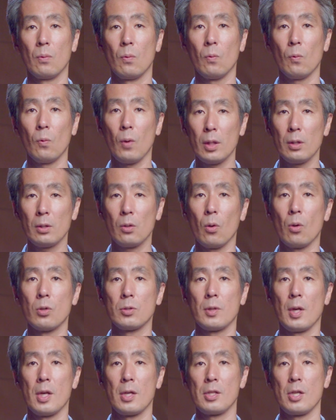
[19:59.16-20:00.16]
what
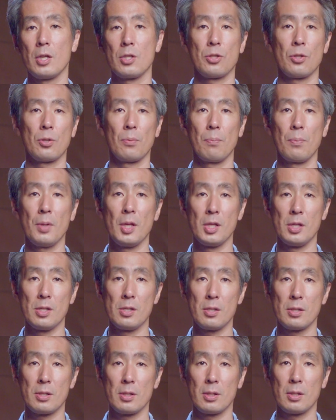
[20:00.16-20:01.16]
authorization
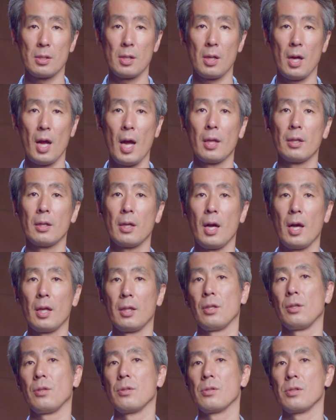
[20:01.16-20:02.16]
means under
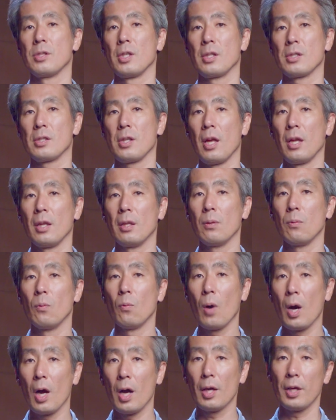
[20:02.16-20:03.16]
Article 6 and
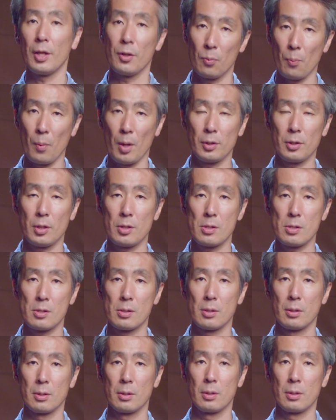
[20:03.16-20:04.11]
why it matters.